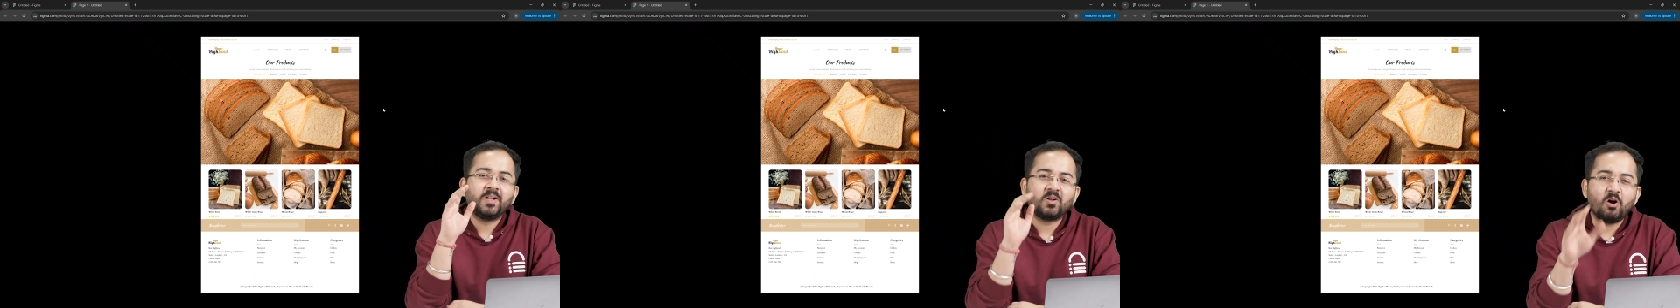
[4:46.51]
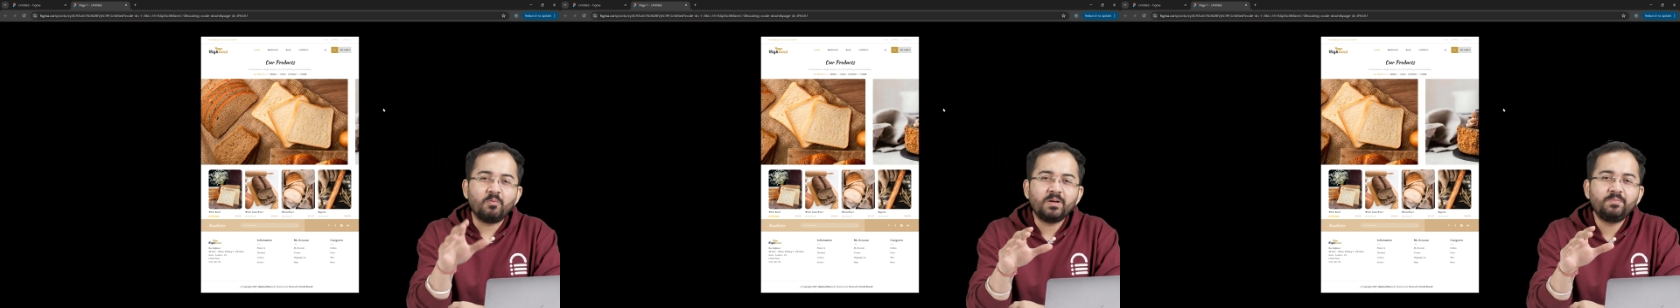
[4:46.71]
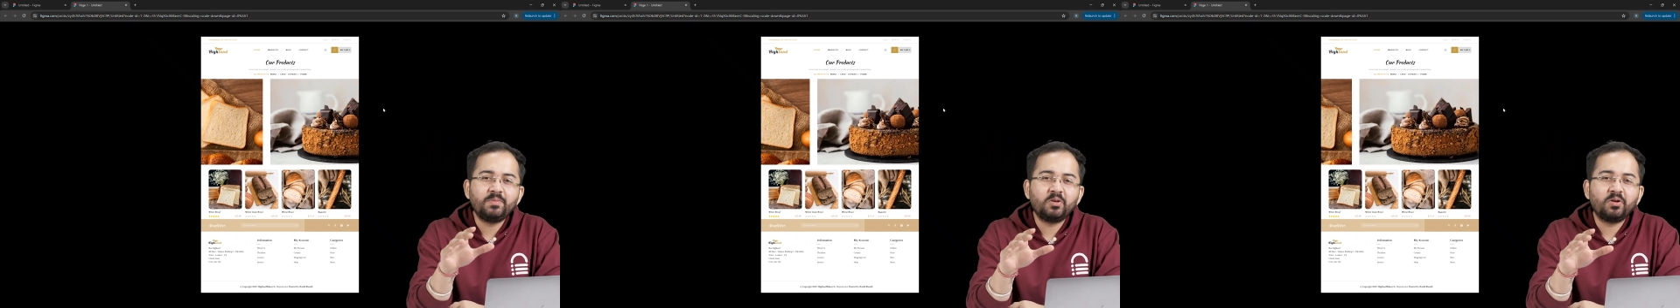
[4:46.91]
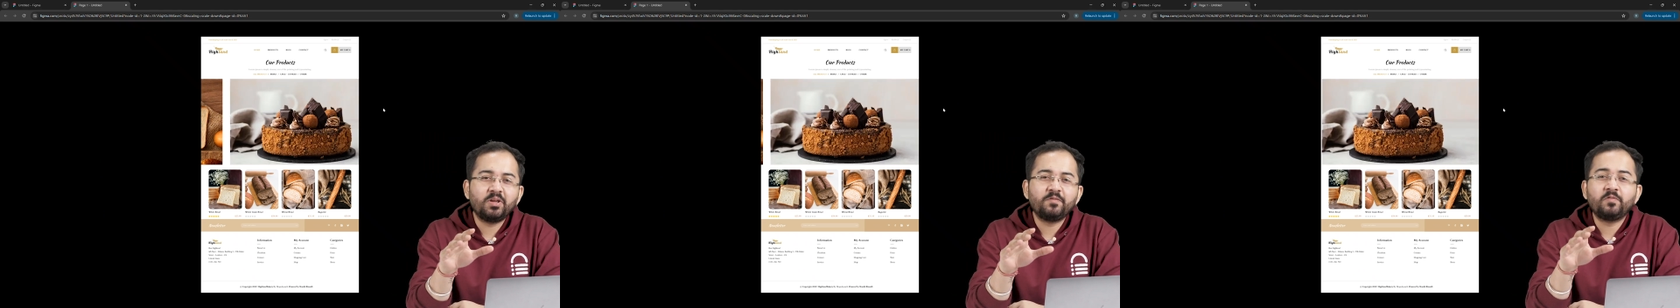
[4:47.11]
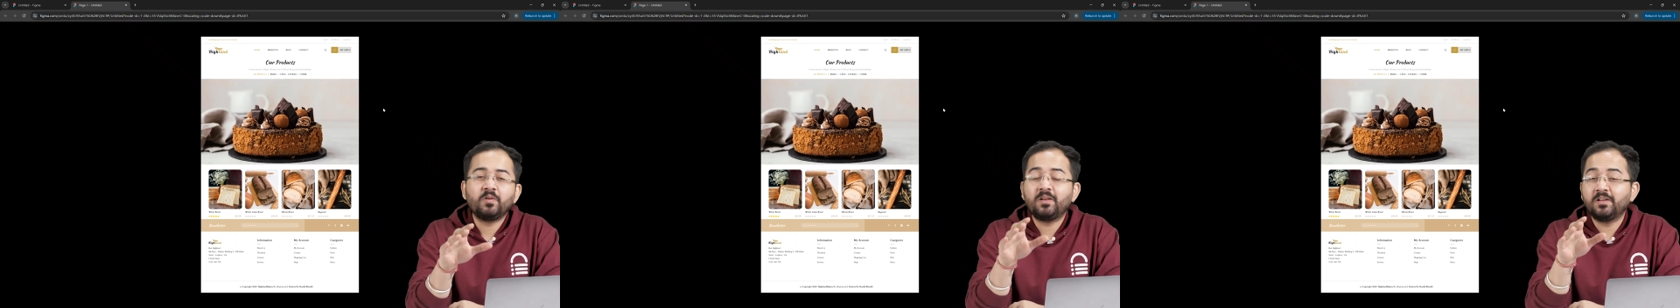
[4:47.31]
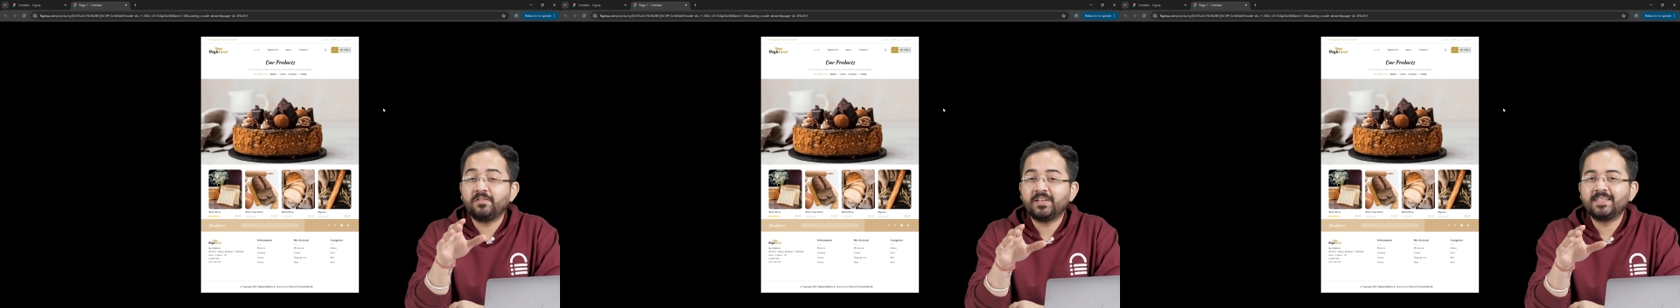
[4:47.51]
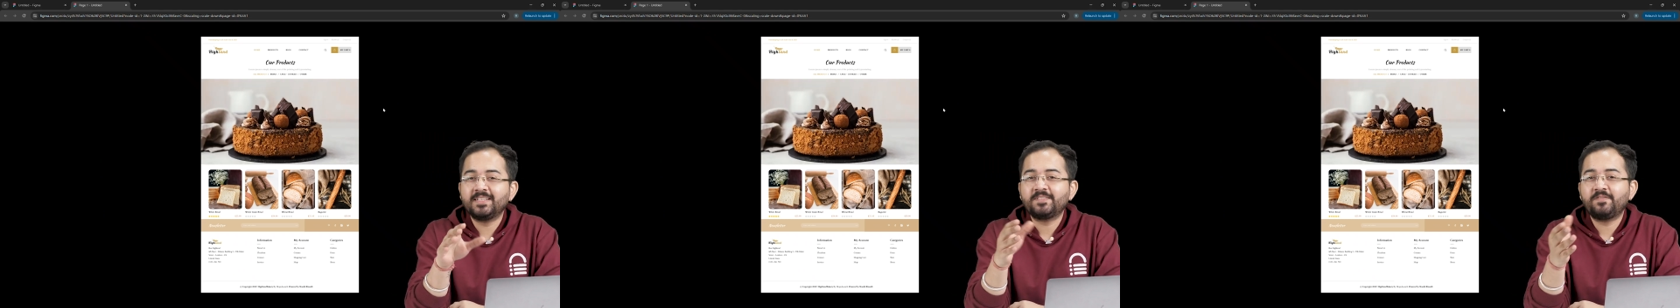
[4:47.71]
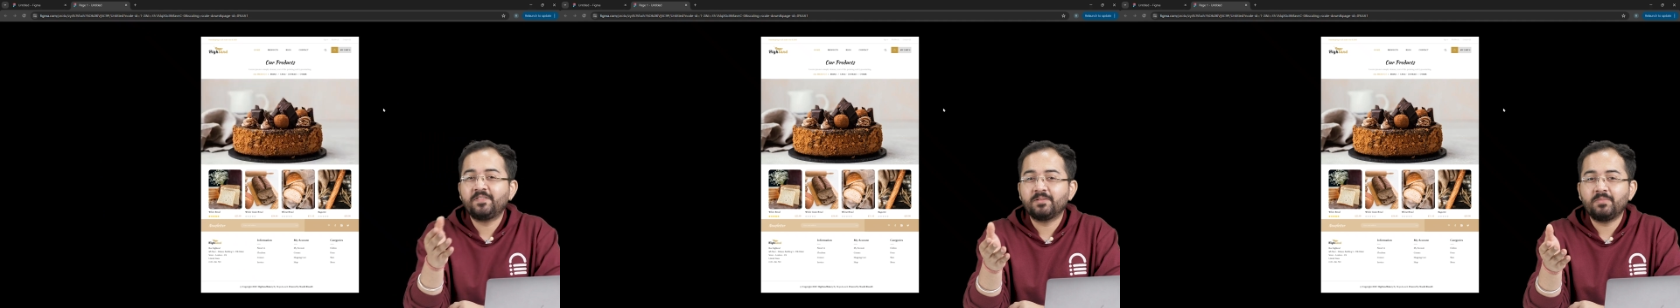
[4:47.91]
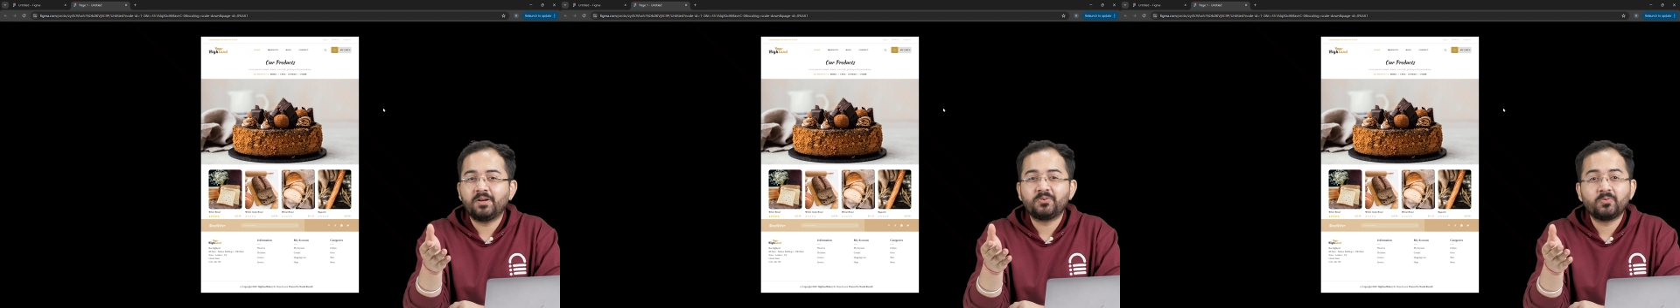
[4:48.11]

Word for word: Comment below if you are loving these Figma